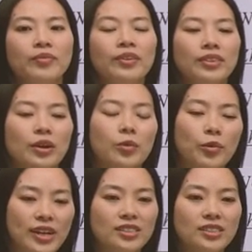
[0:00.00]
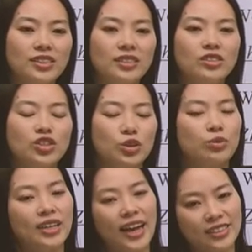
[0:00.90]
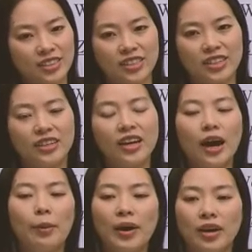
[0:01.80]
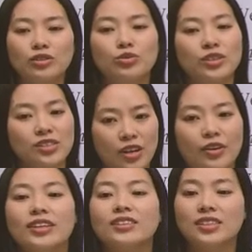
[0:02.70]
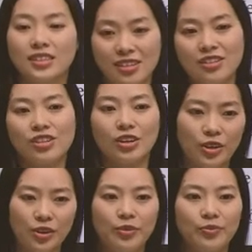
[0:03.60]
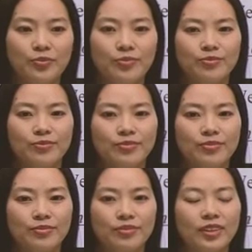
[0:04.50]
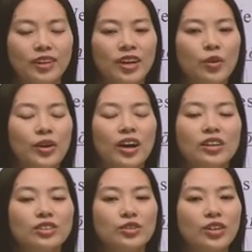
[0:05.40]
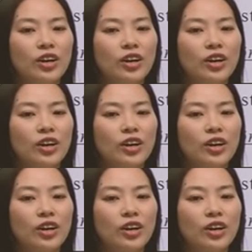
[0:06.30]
the Western Zhou dynasty about 3,000 years ago. We also call